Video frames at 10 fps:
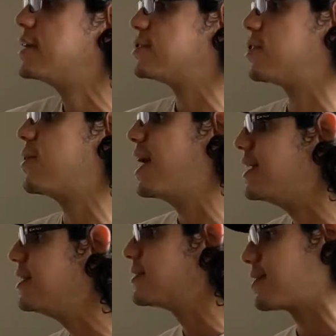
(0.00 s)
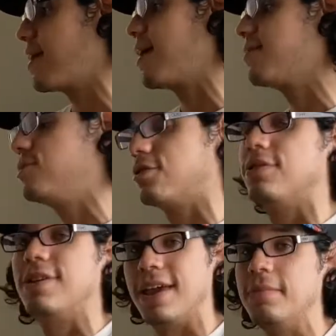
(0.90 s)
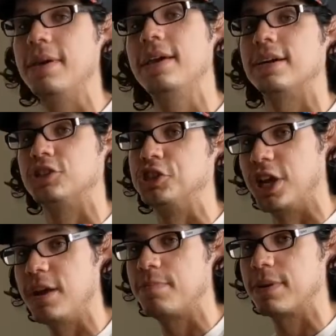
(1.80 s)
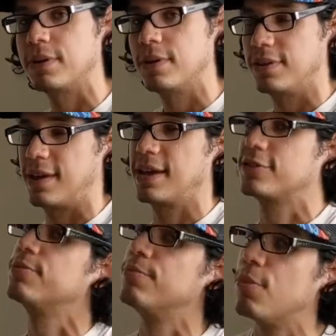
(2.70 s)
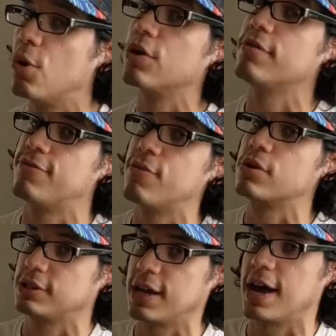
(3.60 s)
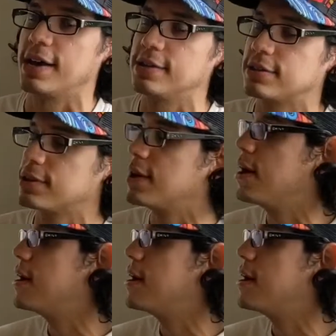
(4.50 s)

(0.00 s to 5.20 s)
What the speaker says: So anytime you're naming a shape that has more than 4 sides,